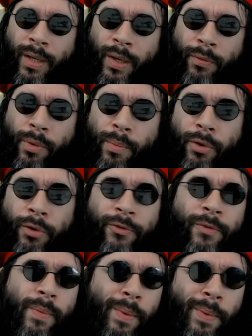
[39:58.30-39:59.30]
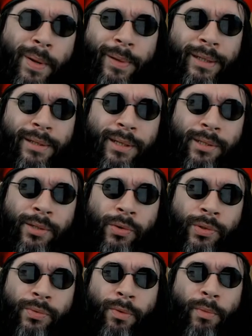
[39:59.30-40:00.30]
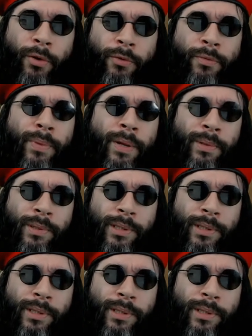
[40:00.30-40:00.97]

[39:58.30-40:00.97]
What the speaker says: Removed from the public discourse, removed from people's